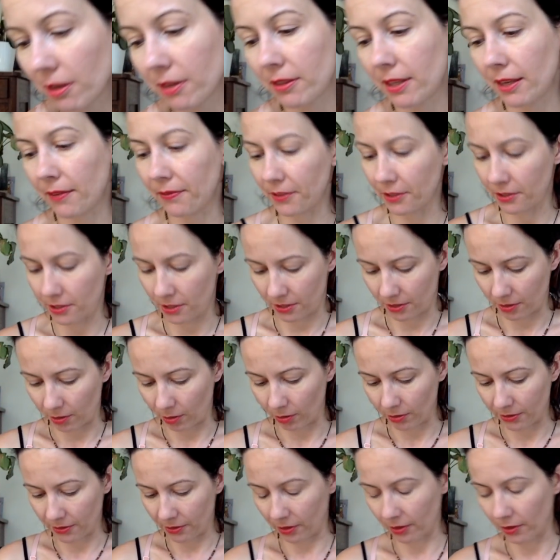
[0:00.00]
I think this is
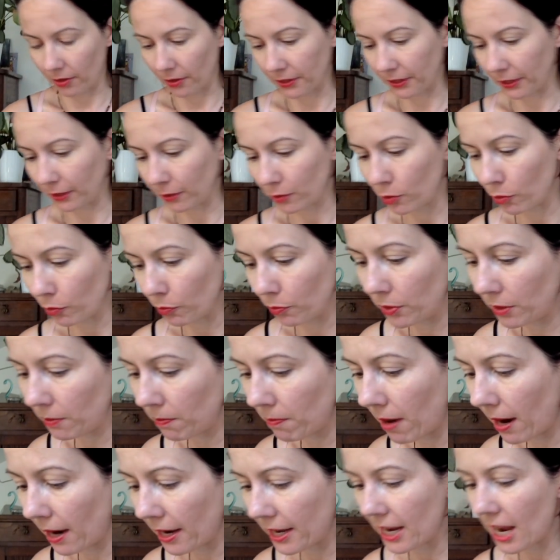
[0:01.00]
also going to be
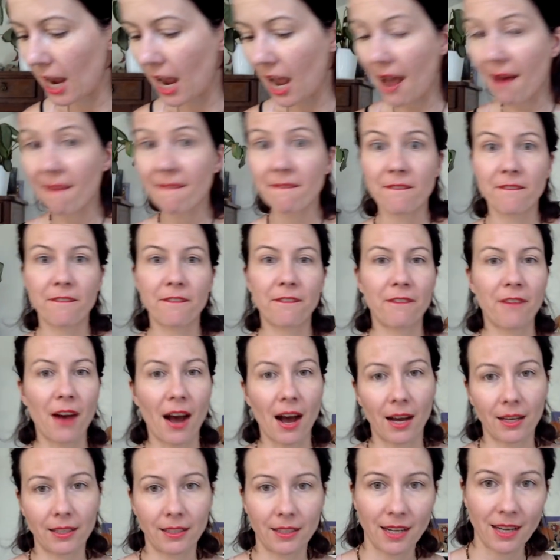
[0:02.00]
my
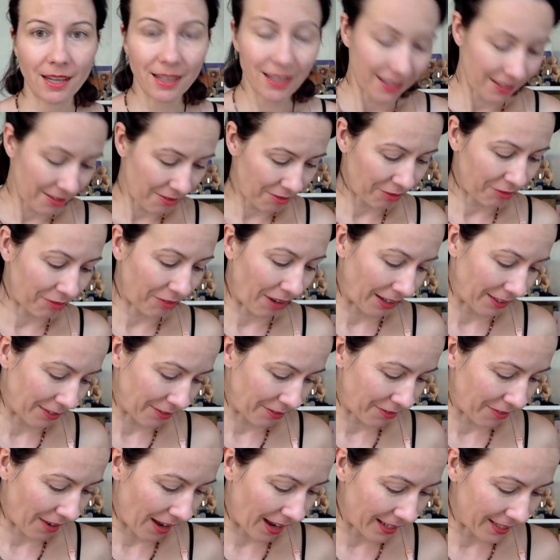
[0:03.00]
fun.
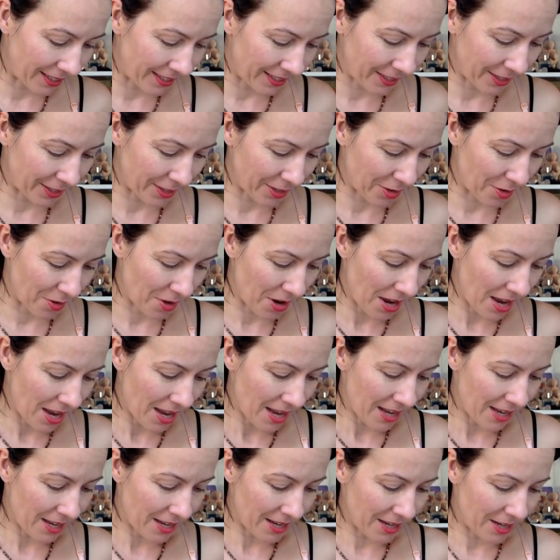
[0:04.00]
So
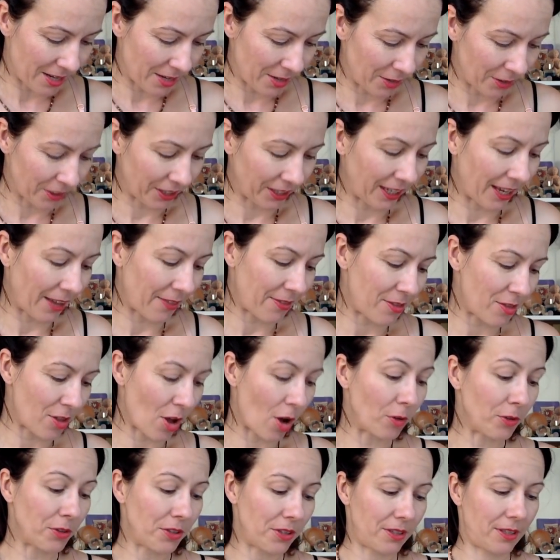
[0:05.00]
looking at
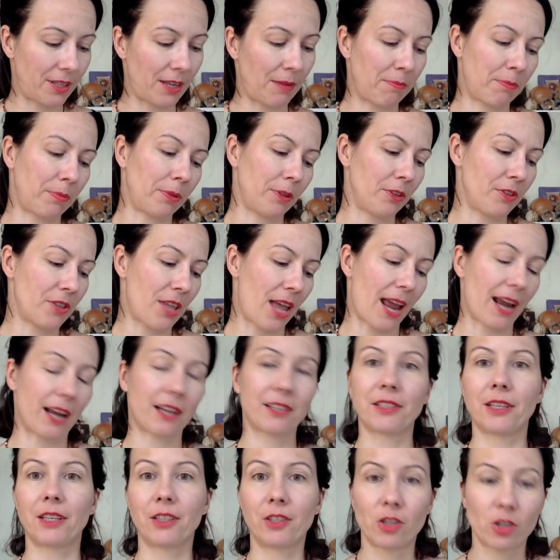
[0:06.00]
those simple
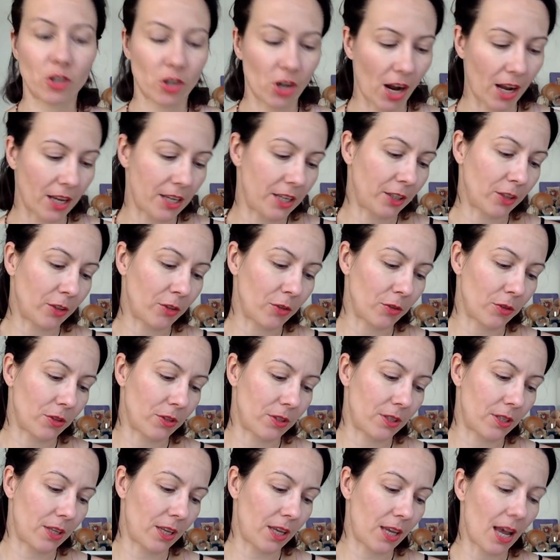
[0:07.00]
decks and trying to
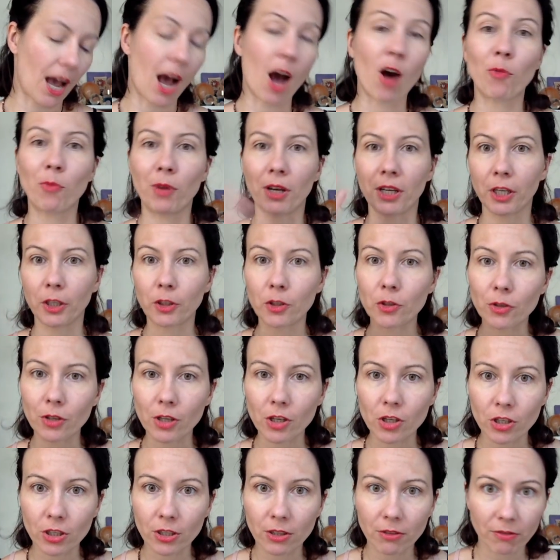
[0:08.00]
see how my
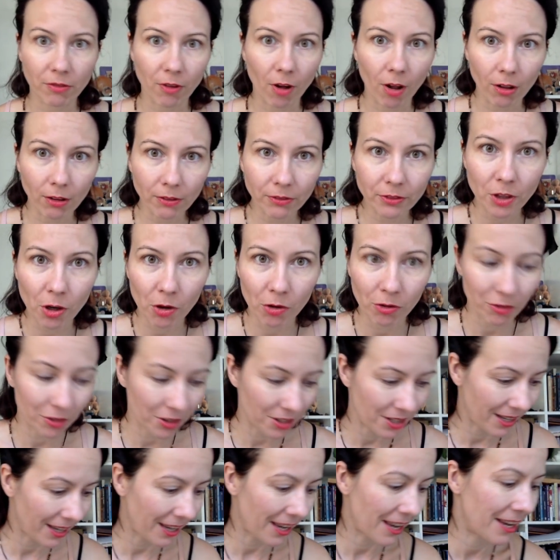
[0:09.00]
intuition evolved over
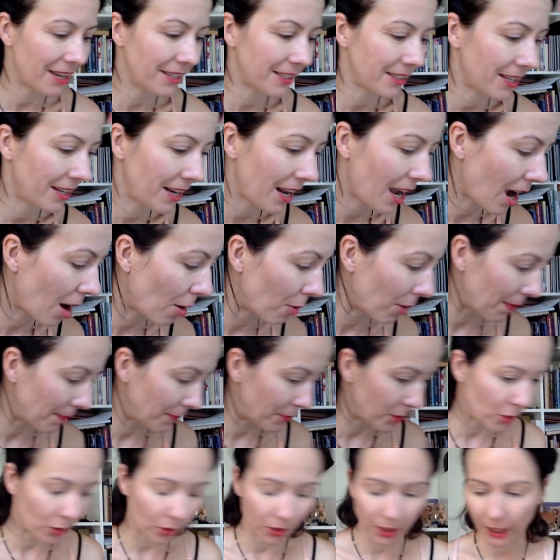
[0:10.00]
the years and how I'm
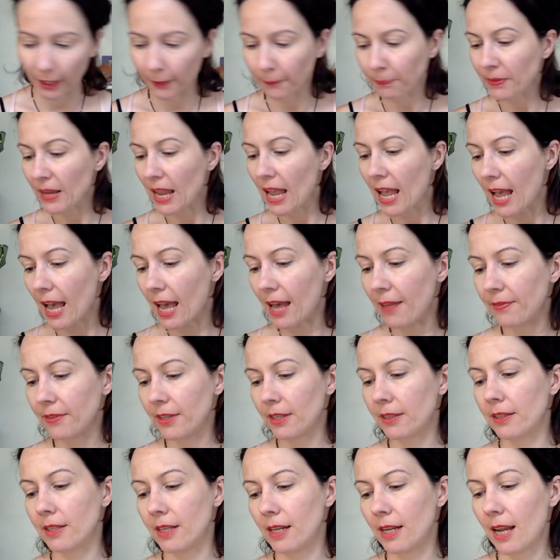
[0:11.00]
doing. And
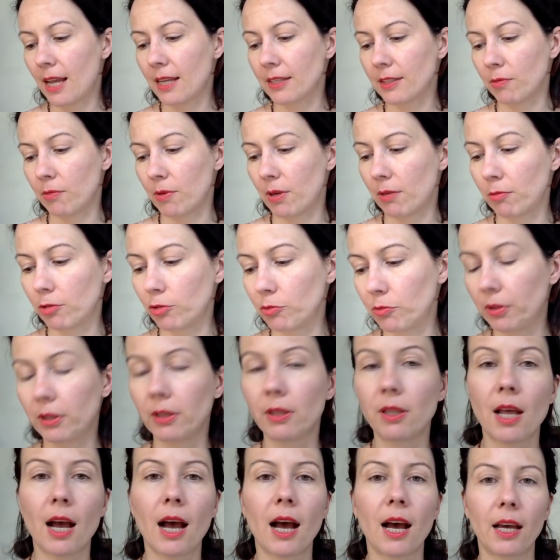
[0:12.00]
then the last one would be
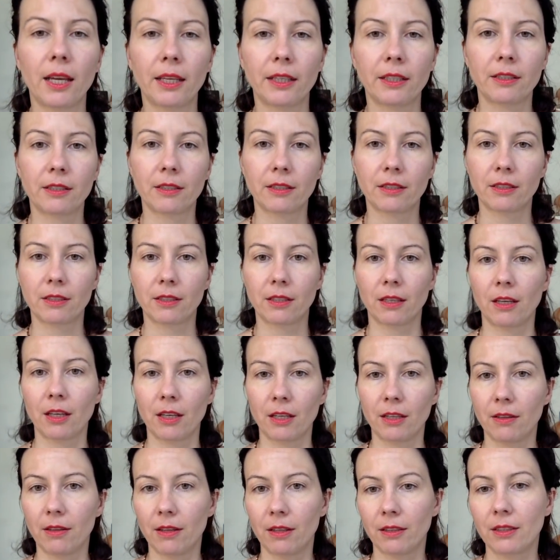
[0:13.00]
Nights,
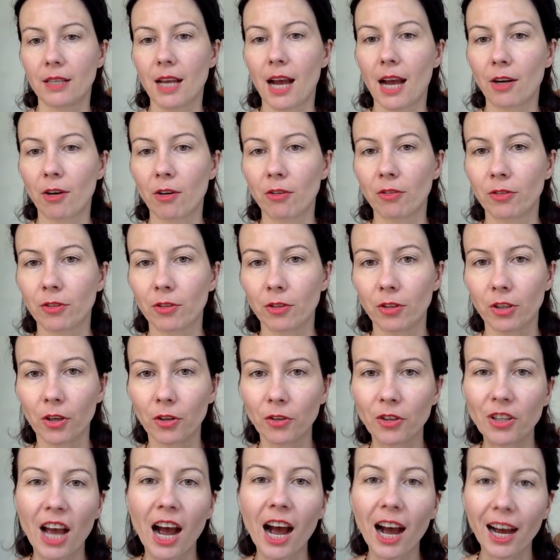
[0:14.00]
the tarot for
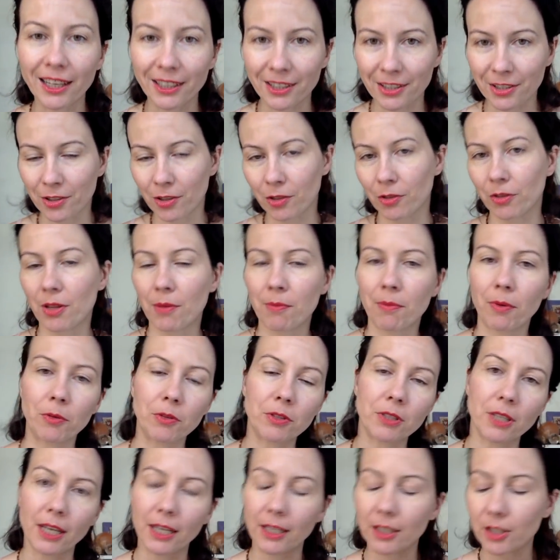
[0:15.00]
your night. So the
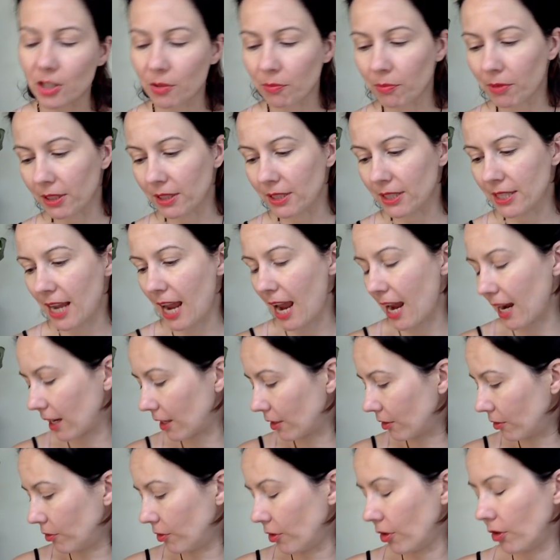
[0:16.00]
most intimate
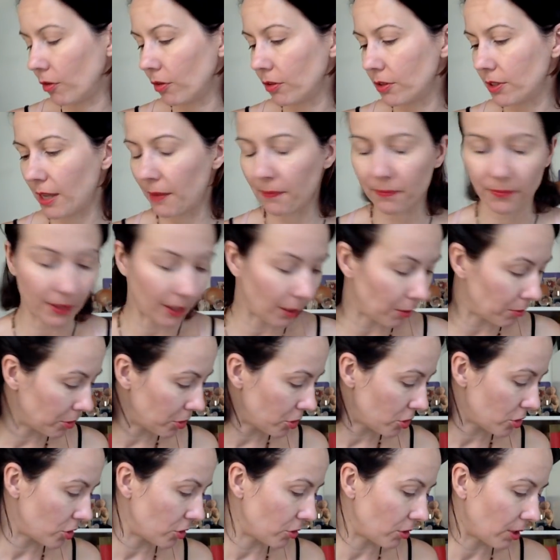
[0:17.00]
deck, you know, something
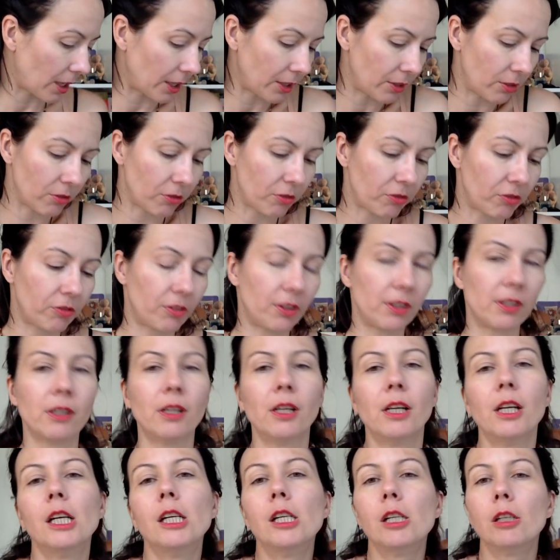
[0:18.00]
which you kind of feel,
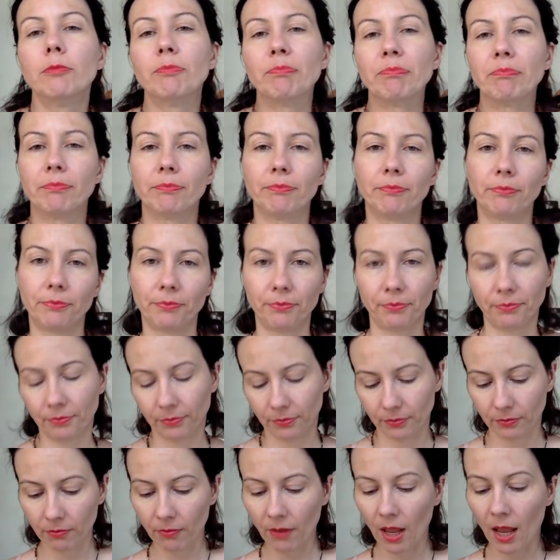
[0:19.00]

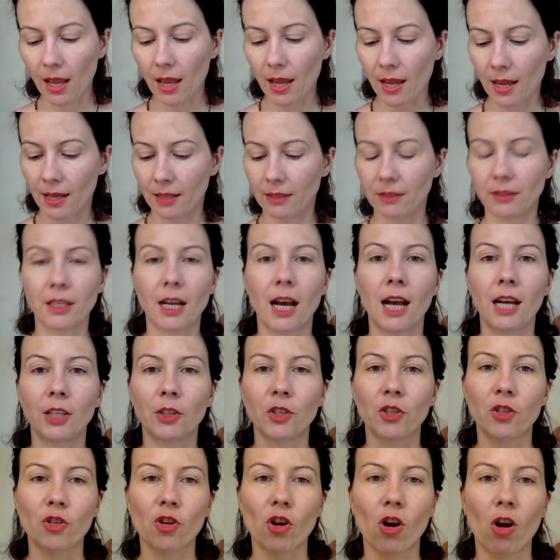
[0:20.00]
And I
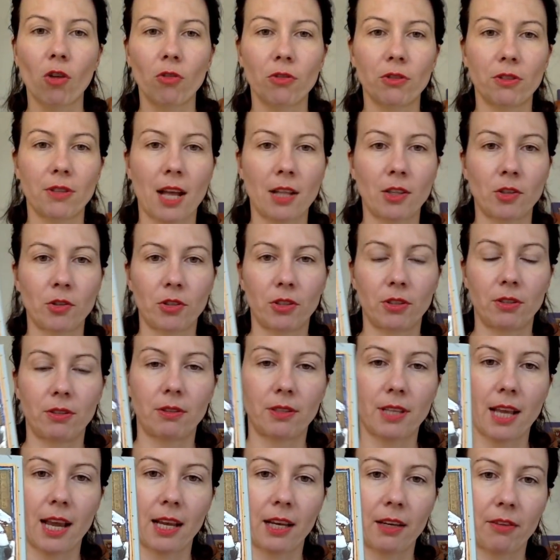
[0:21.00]
chose that
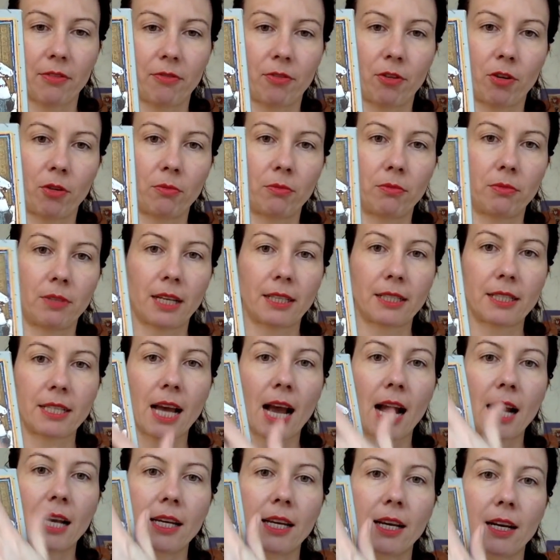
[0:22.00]
deck from
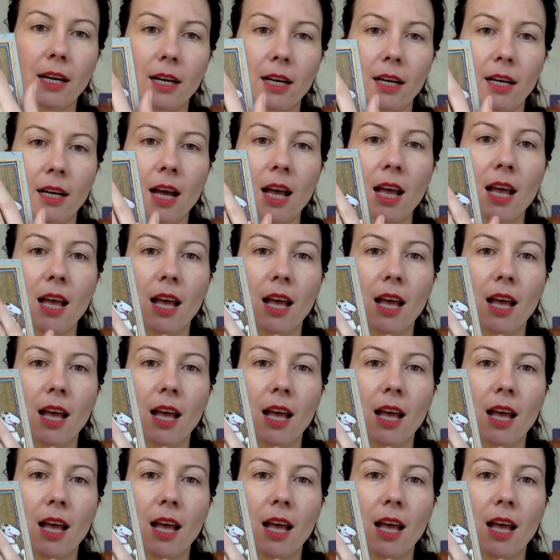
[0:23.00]
Natalia